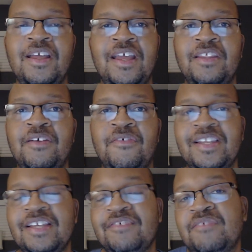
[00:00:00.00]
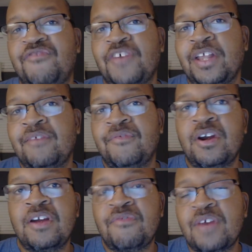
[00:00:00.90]
And it leaves them feeling
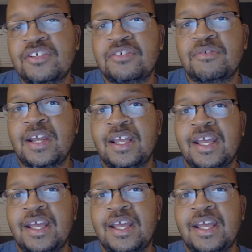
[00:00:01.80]
very frustrated